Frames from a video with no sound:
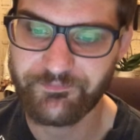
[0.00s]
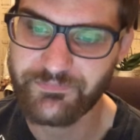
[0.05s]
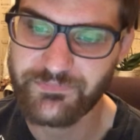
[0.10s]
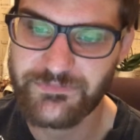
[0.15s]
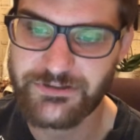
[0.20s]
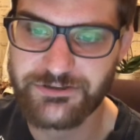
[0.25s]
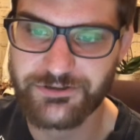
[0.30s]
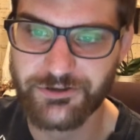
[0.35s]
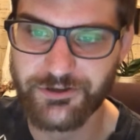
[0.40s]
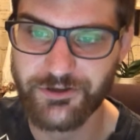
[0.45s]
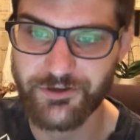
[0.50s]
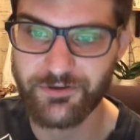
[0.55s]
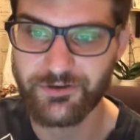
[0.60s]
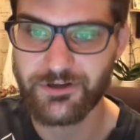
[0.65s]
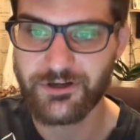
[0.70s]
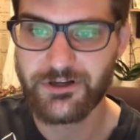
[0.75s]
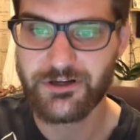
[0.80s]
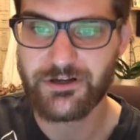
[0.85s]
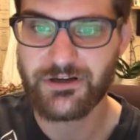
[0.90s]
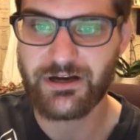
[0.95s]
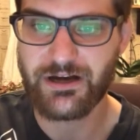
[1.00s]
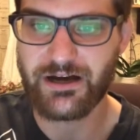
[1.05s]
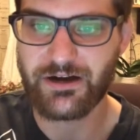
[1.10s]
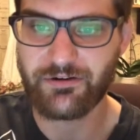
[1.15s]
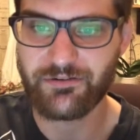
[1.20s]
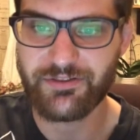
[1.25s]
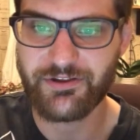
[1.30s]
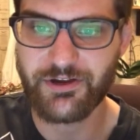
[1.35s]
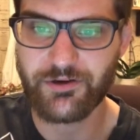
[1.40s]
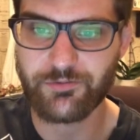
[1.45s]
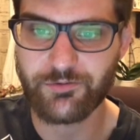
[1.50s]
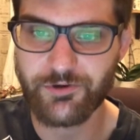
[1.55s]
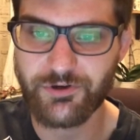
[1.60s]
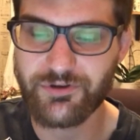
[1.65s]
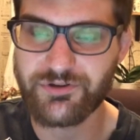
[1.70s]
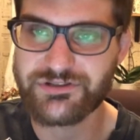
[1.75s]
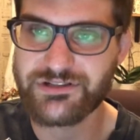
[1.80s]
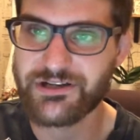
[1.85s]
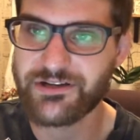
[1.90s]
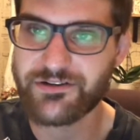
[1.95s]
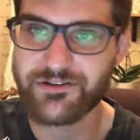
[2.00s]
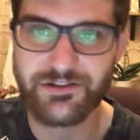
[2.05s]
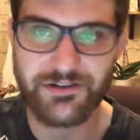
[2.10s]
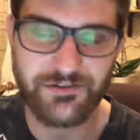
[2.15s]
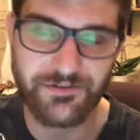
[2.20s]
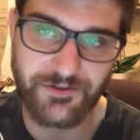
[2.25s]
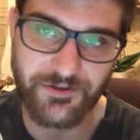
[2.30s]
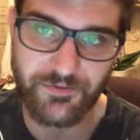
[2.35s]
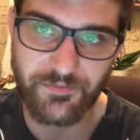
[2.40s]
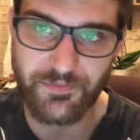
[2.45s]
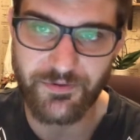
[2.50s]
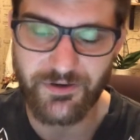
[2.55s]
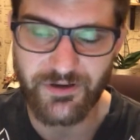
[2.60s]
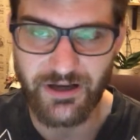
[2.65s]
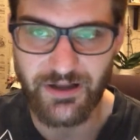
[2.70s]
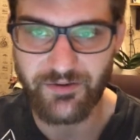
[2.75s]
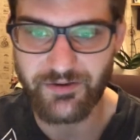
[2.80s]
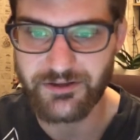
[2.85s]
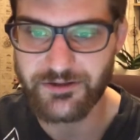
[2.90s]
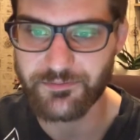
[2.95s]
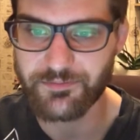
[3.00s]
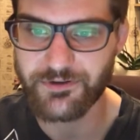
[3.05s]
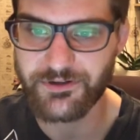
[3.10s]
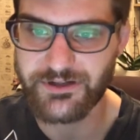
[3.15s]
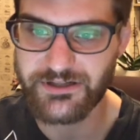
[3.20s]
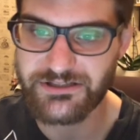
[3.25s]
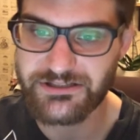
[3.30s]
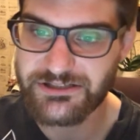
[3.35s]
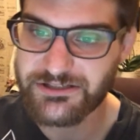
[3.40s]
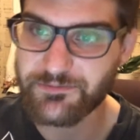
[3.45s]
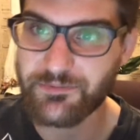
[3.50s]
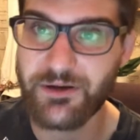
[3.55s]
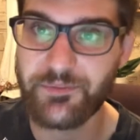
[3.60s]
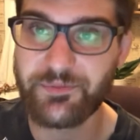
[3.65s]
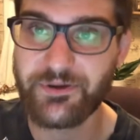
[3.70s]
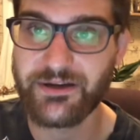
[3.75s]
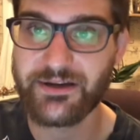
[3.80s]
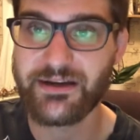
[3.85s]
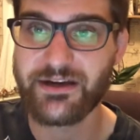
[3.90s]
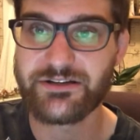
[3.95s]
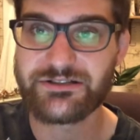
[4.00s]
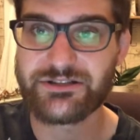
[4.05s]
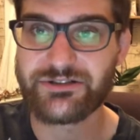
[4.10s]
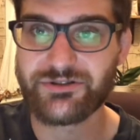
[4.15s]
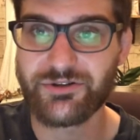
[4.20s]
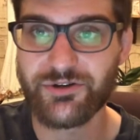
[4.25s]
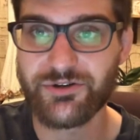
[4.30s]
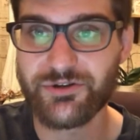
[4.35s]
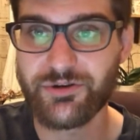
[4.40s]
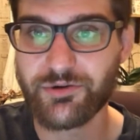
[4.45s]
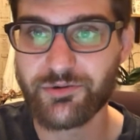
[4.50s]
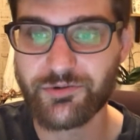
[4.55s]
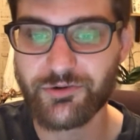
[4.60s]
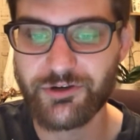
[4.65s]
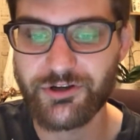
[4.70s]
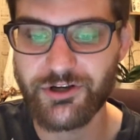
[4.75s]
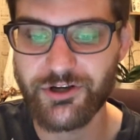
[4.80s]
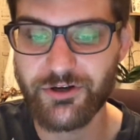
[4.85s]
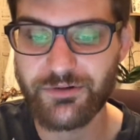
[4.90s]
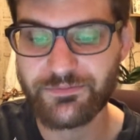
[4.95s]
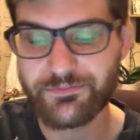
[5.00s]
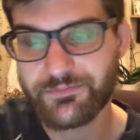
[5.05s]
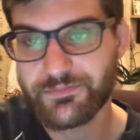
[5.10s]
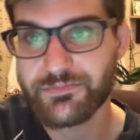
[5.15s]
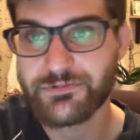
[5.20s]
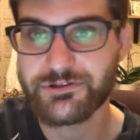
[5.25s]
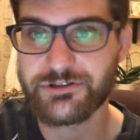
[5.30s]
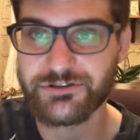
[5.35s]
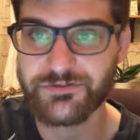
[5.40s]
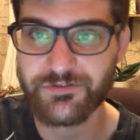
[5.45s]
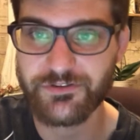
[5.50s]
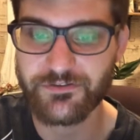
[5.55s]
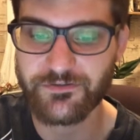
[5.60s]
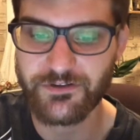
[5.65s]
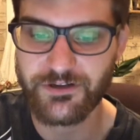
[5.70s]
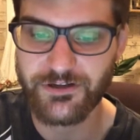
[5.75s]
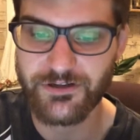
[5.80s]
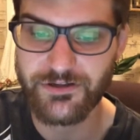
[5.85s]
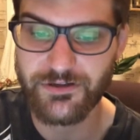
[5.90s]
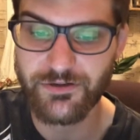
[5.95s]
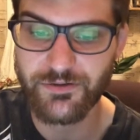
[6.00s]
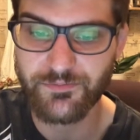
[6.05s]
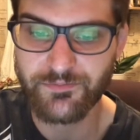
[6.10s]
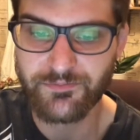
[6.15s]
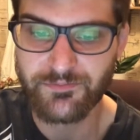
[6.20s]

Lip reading: So I don't think Arroyo's that good either, but I like the price. My pick here is Antonio Arroyo, just for the value.